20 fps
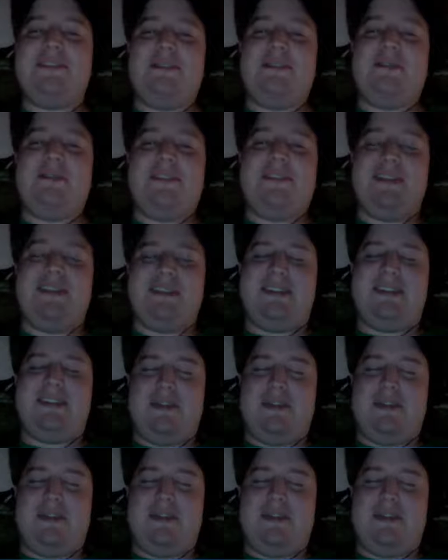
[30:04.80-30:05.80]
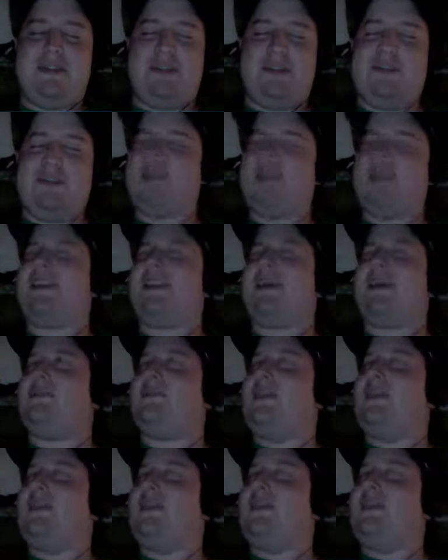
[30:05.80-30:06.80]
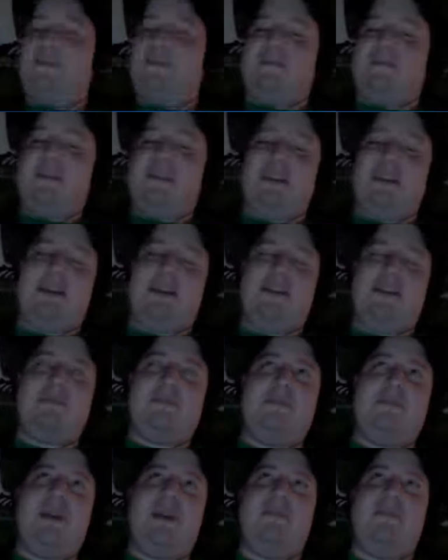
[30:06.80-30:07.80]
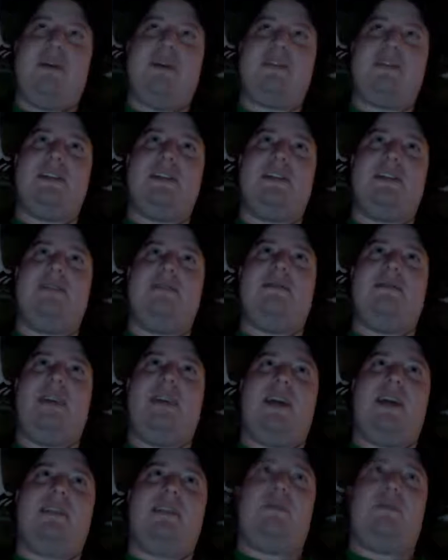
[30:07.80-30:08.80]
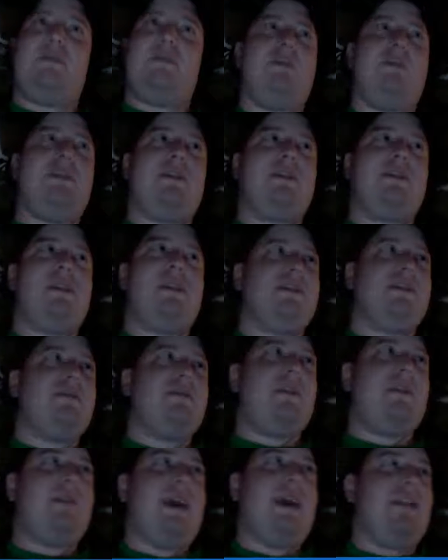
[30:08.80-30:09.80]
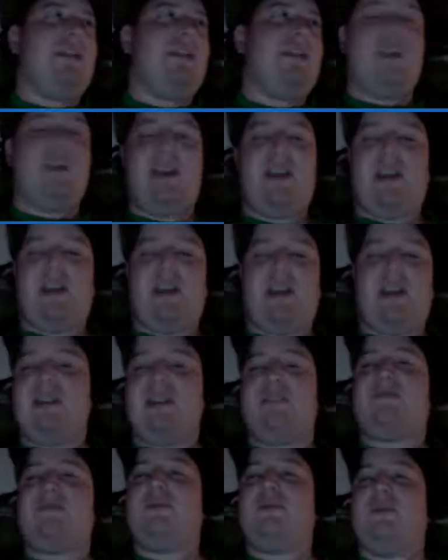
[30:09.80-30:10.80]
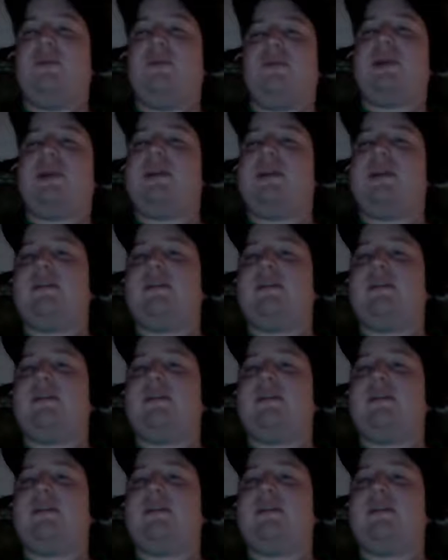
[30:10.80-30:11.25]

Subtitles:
No, God, it's too late now. Bent Musket at the Bent Musket at JCatNeese43.